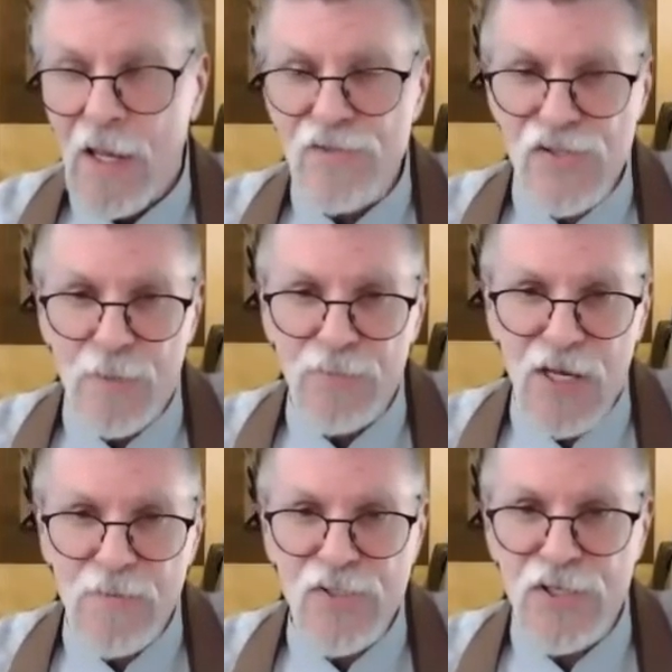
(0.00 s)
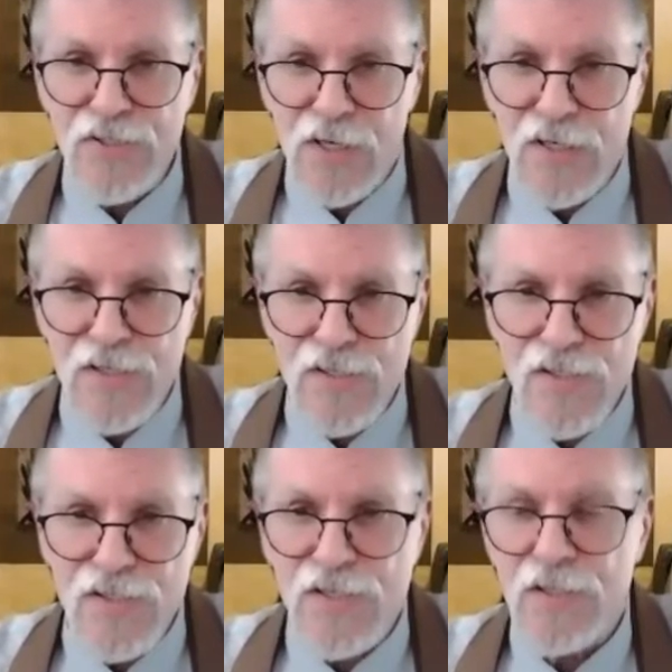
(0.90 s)
And sometimes it
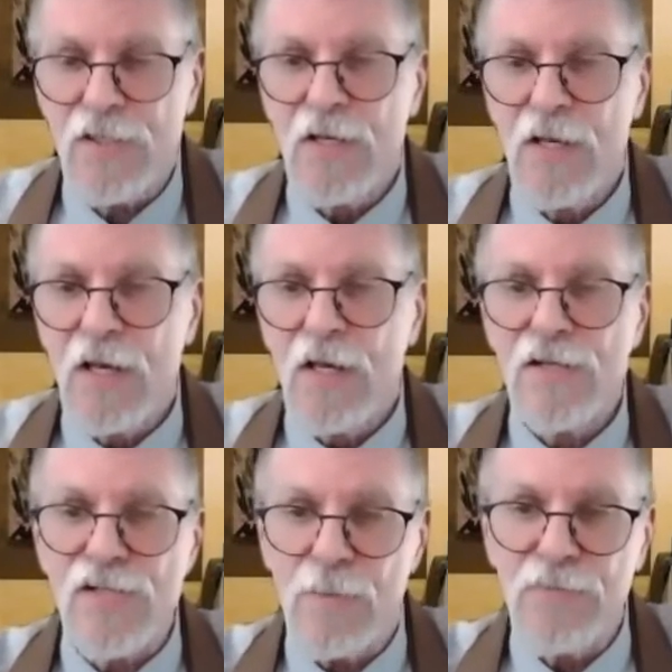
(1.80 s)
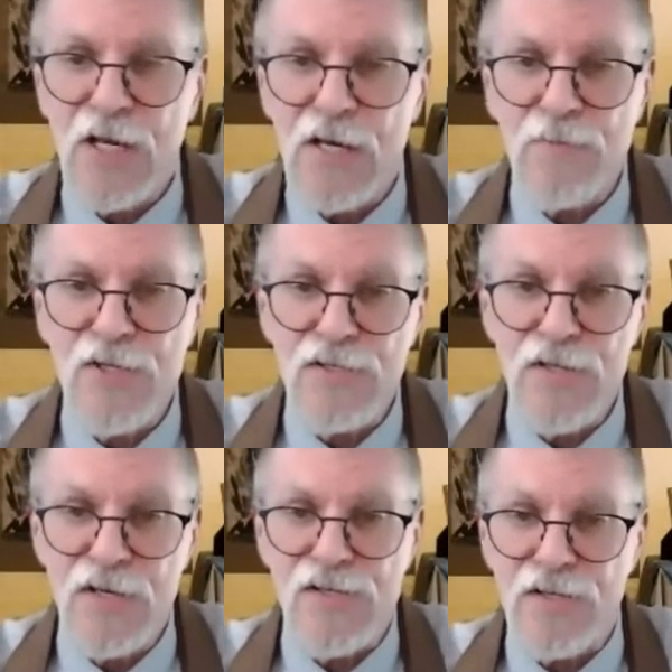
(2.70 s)
does, sometimes it
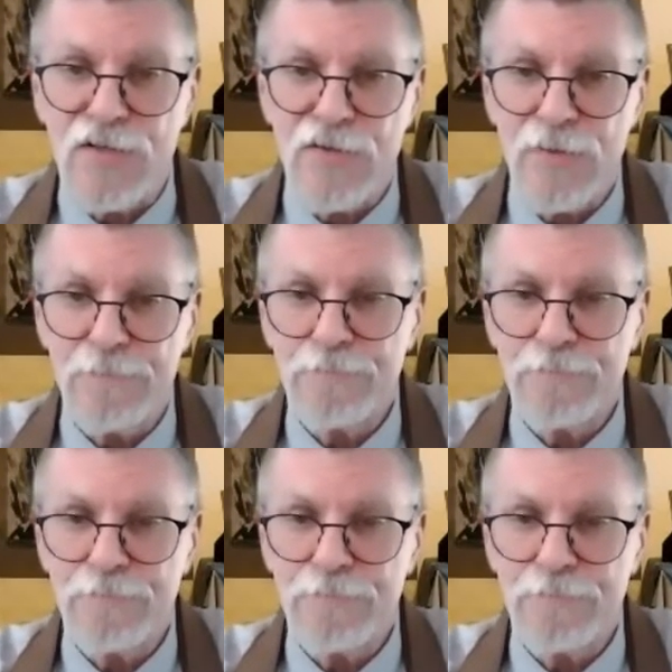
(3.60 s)
doesn't.